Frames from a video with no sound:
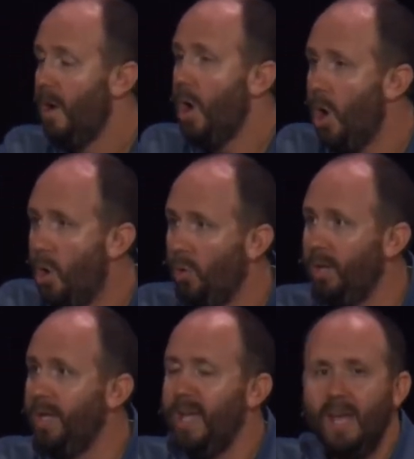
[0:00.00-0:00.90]

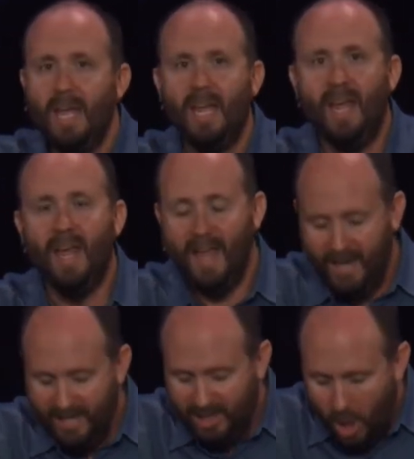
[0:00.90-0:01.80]
It
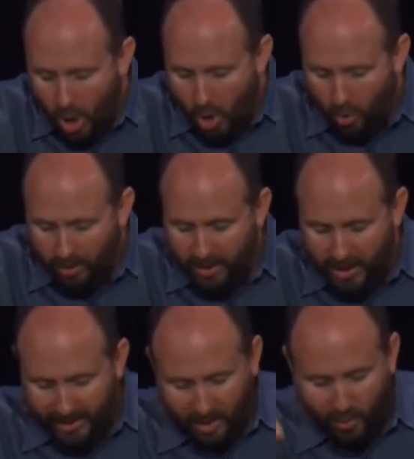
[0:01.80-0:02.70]
is only,
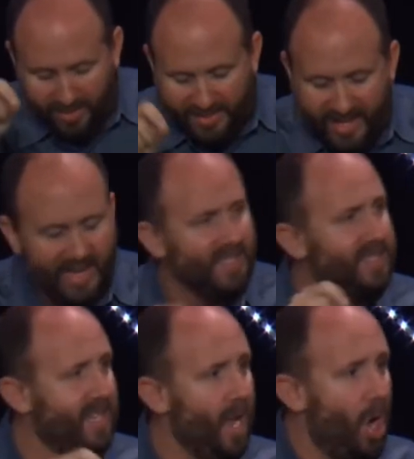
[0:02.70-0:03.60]
when
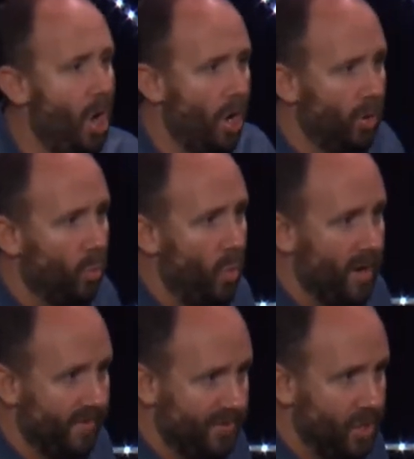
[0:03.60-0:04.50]
things get hard,
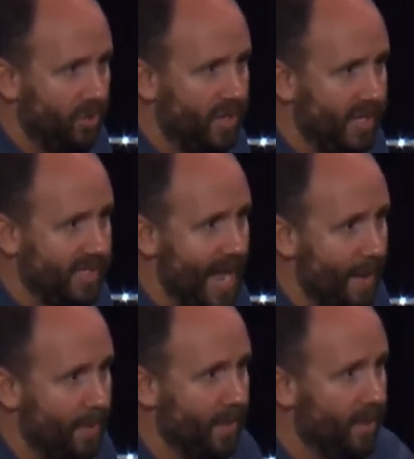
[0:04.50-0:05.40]
one of two things
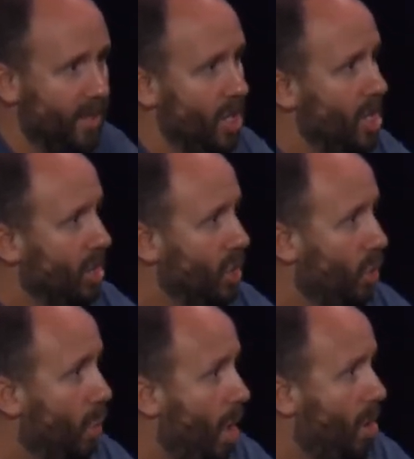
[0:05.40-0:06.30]
happen.
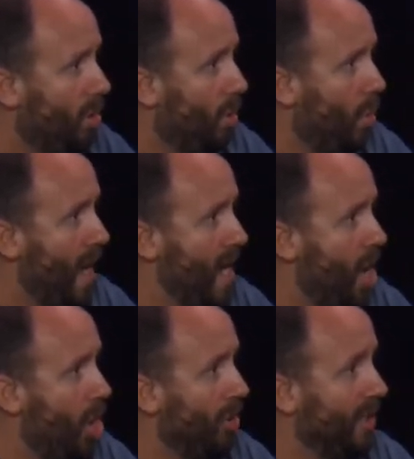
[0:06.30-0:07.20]
You walk away
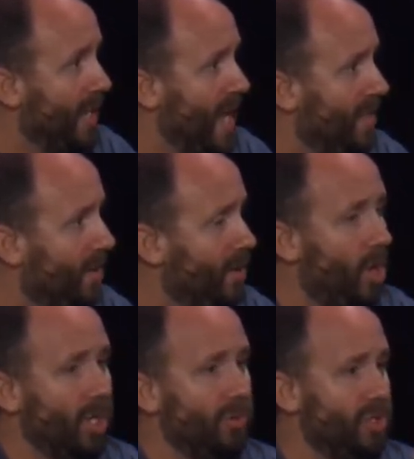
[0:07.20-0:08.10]
altogether,
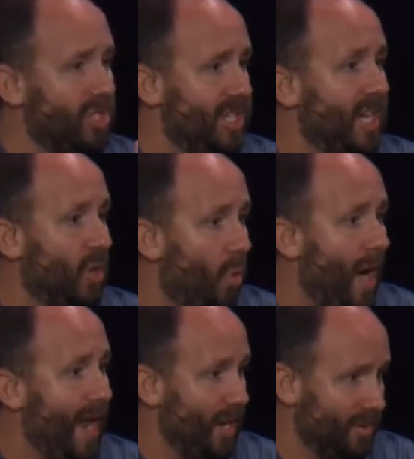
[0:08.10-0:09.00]
or you just get
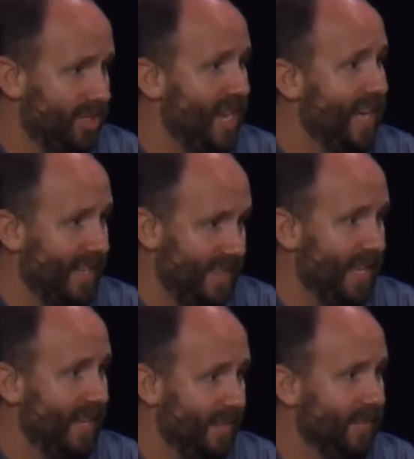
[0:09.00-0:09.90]
quiet and don't say anything.